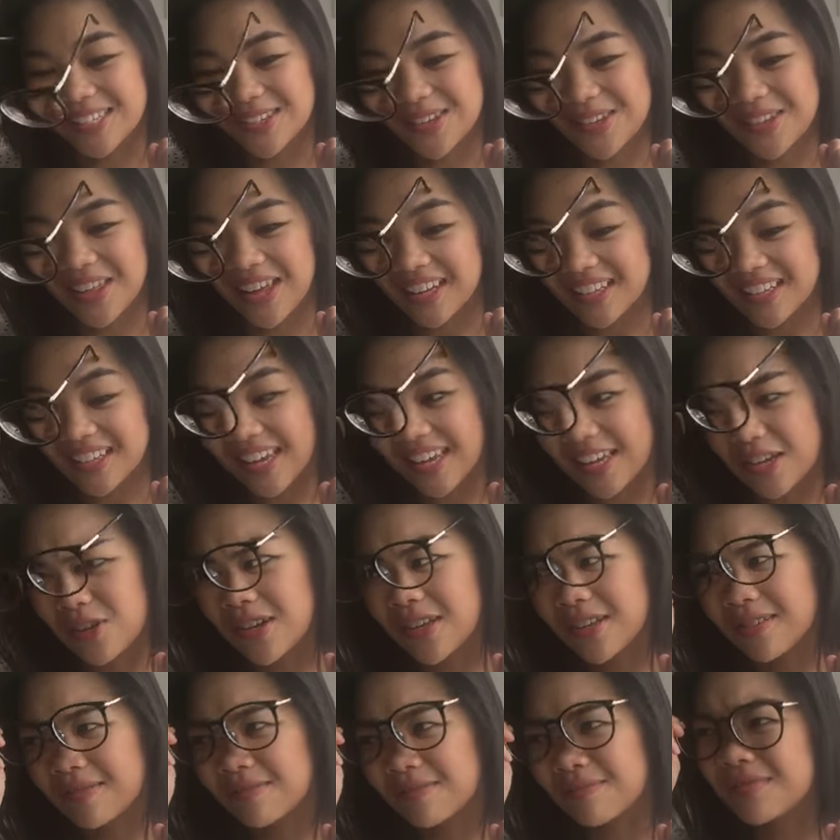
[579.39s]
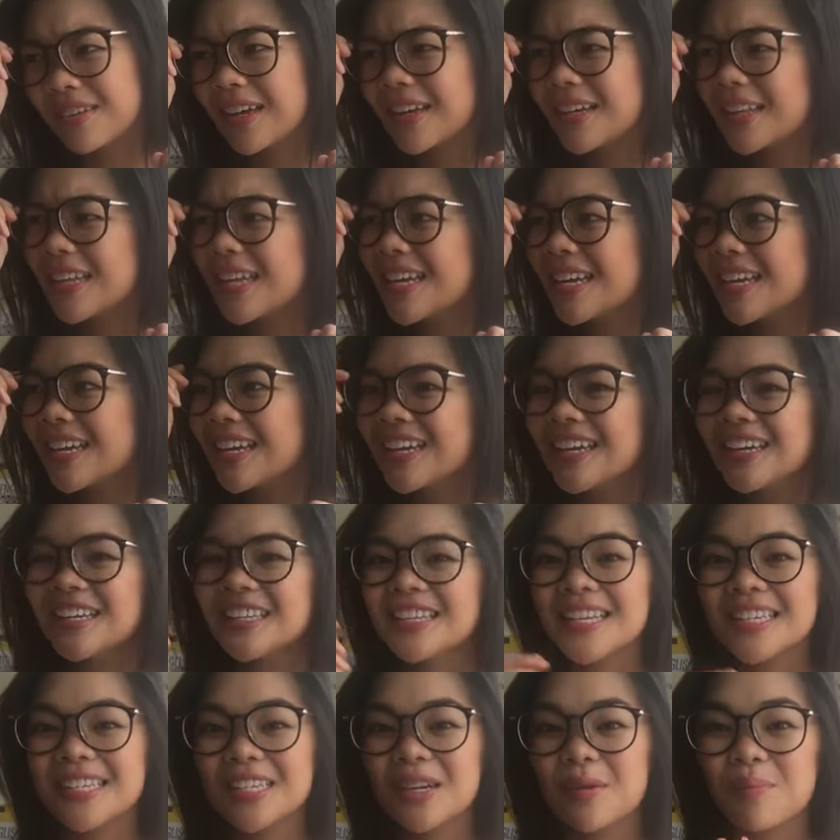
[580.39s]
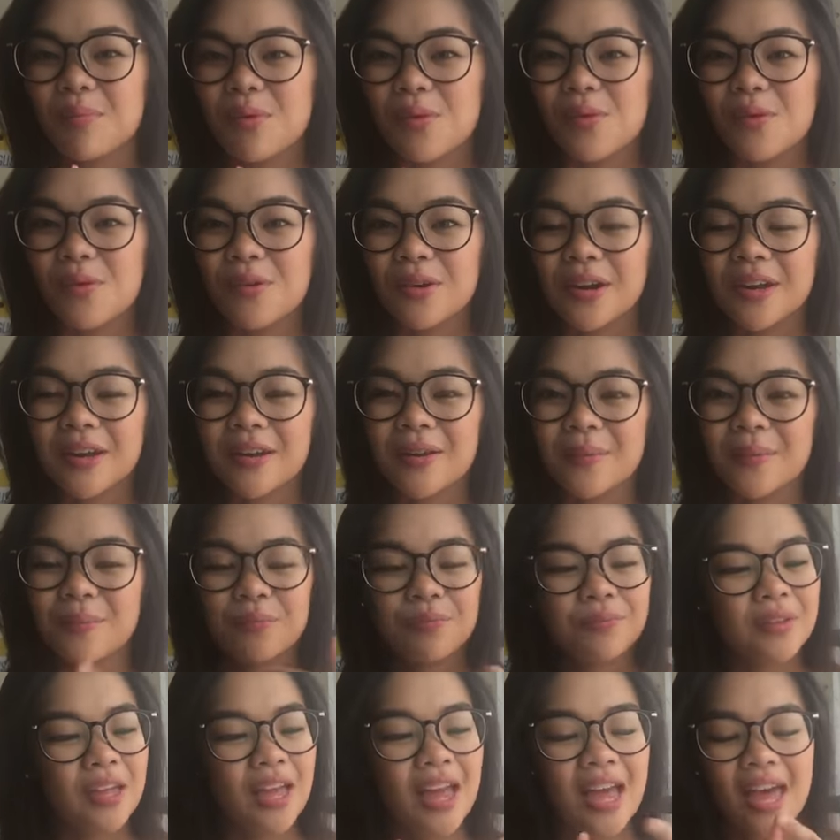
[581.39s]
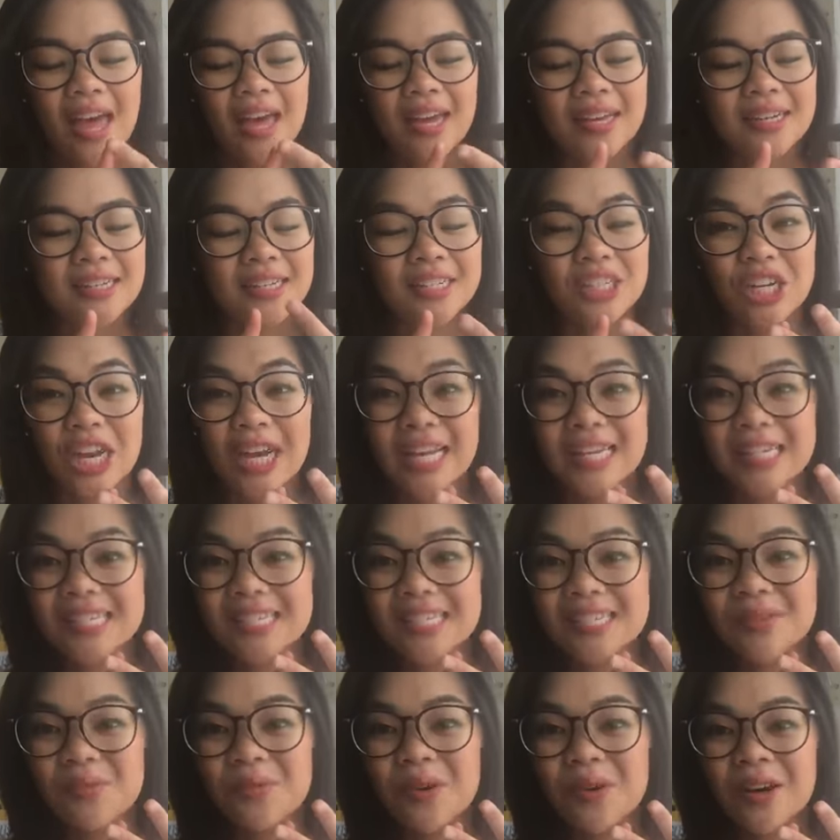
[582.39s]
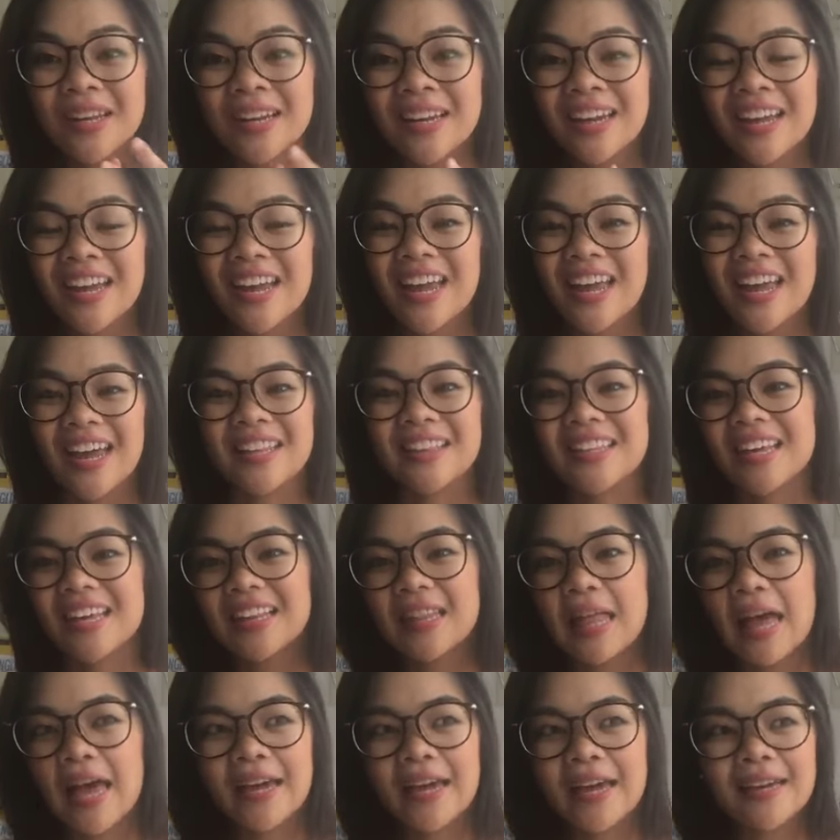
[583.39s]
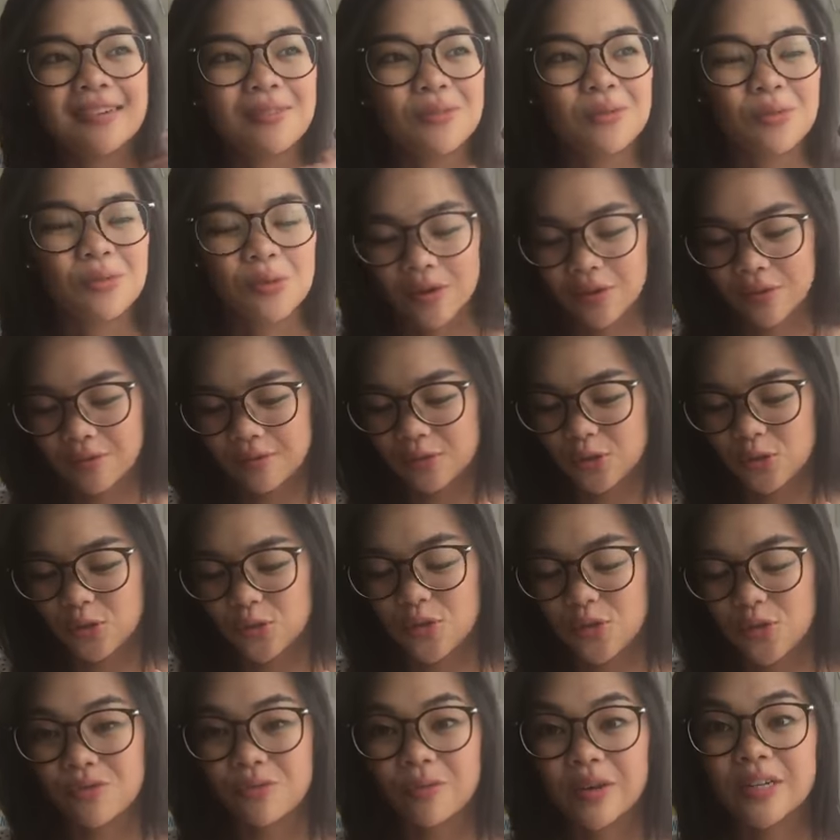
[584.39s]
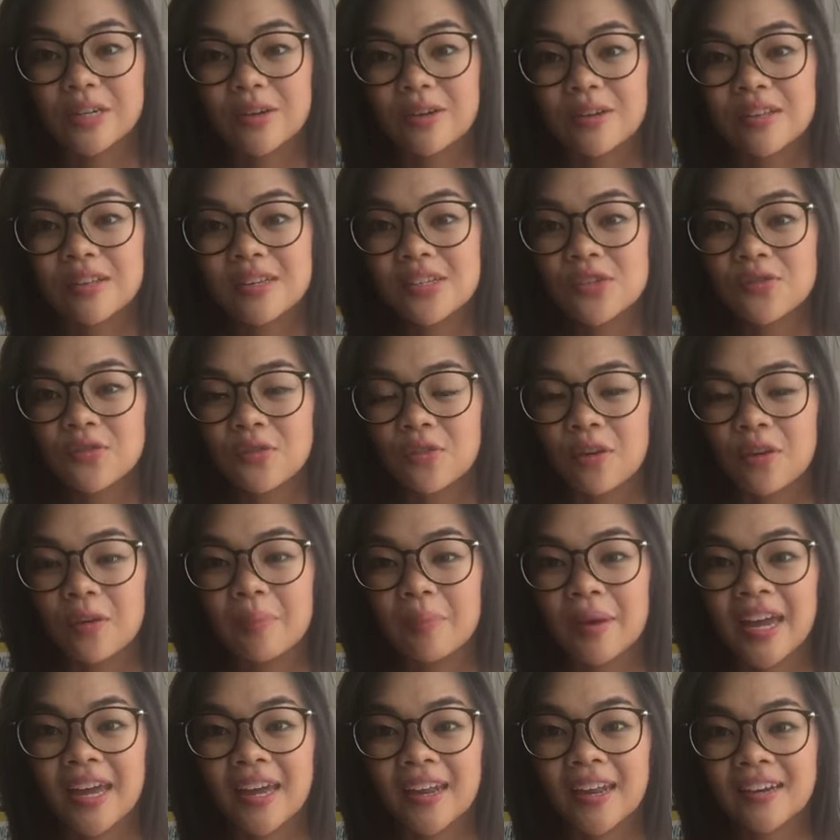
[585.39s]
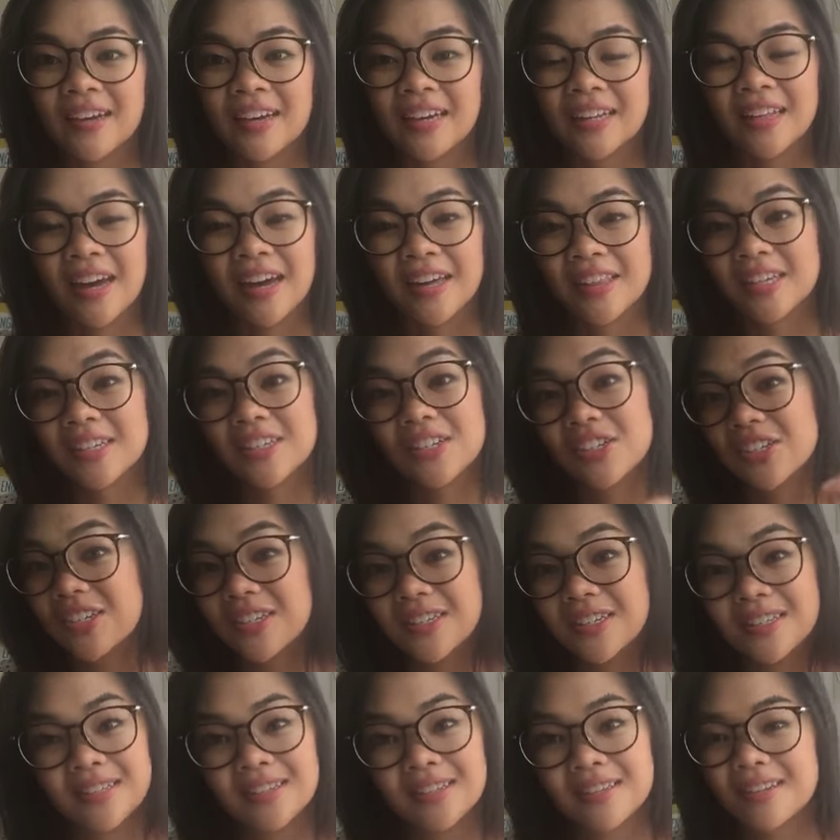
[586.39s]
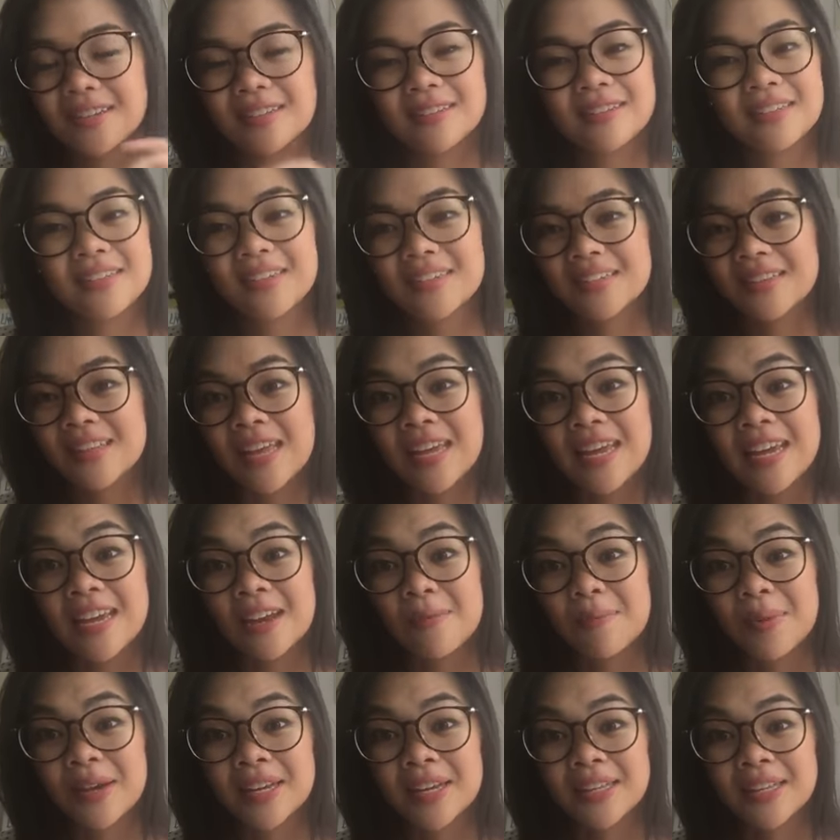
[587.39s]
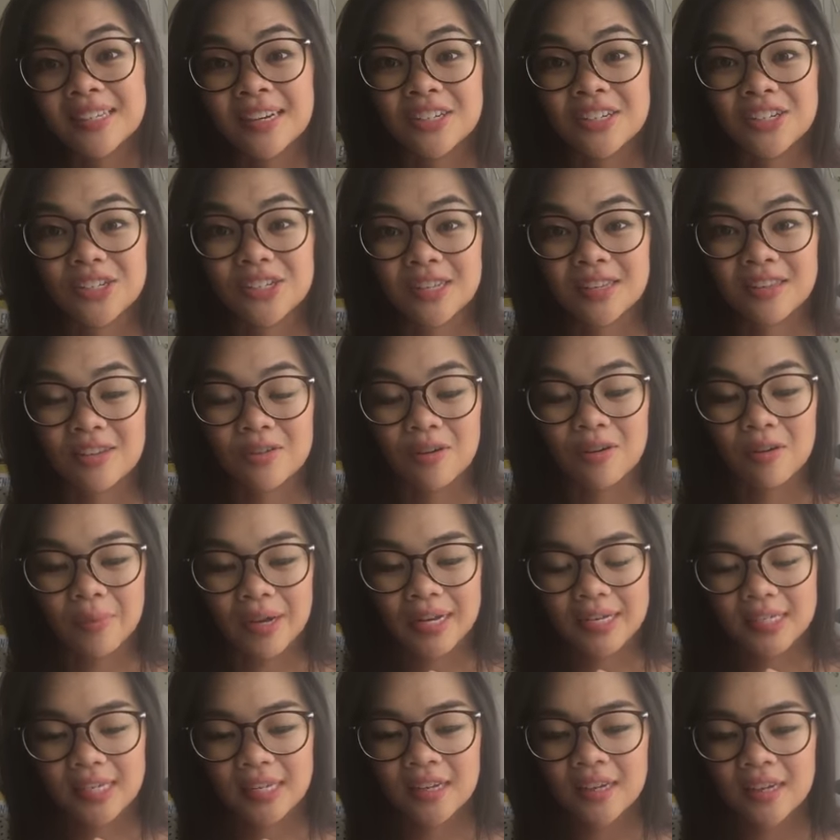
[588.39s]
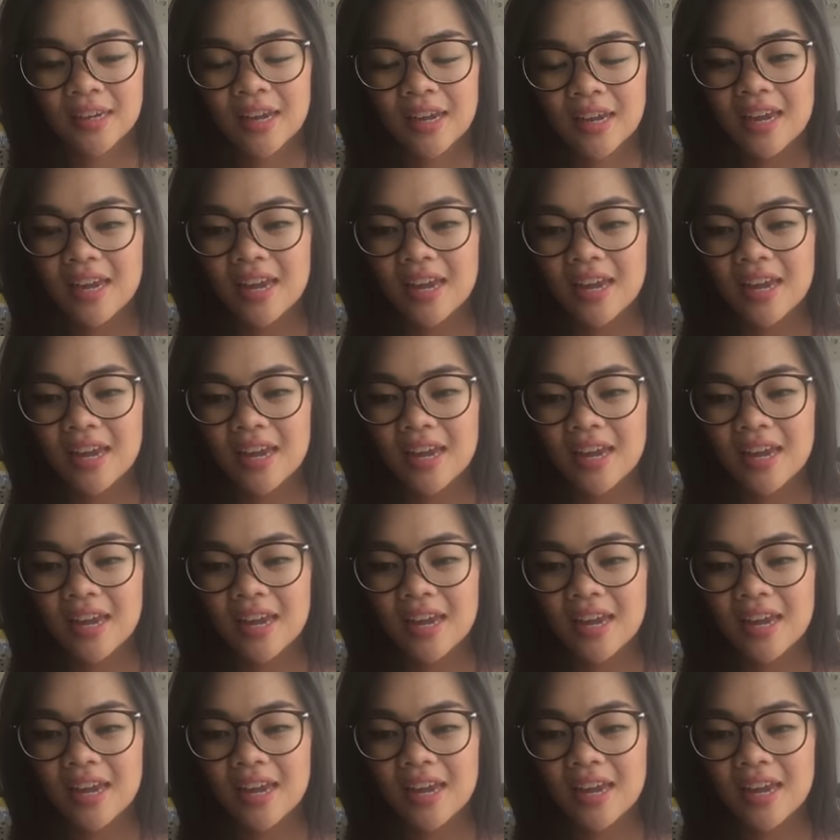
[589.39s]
So that's like, I think there's an Emporium and a Chadston one, and they're like what, $2-3 for a pen, and I think they're ink pens, and I just think they're amazing.